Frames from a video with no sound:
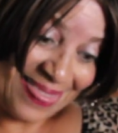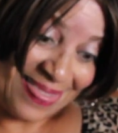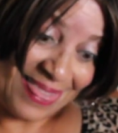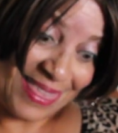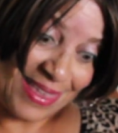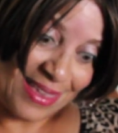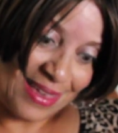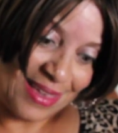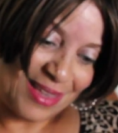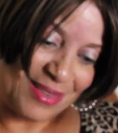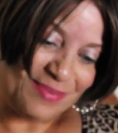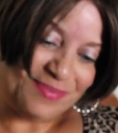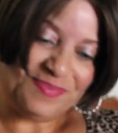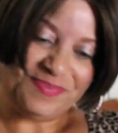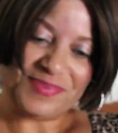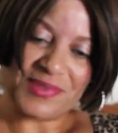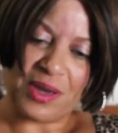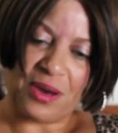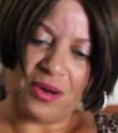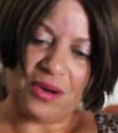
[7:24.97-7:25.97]
Then,
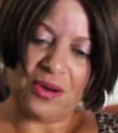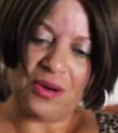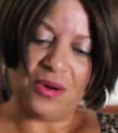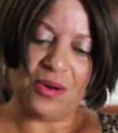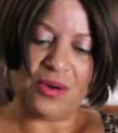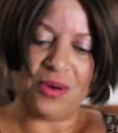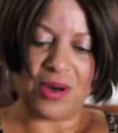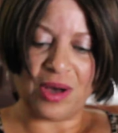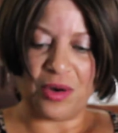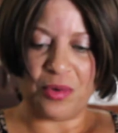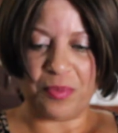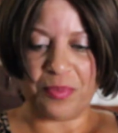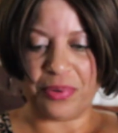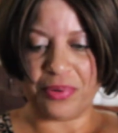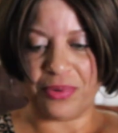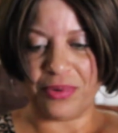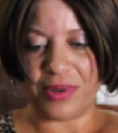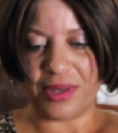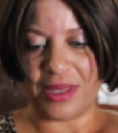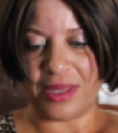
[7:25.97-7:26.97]
oh, how
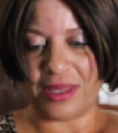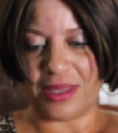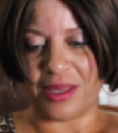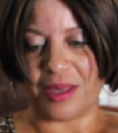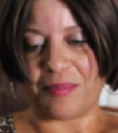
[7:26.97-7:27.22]
pretty,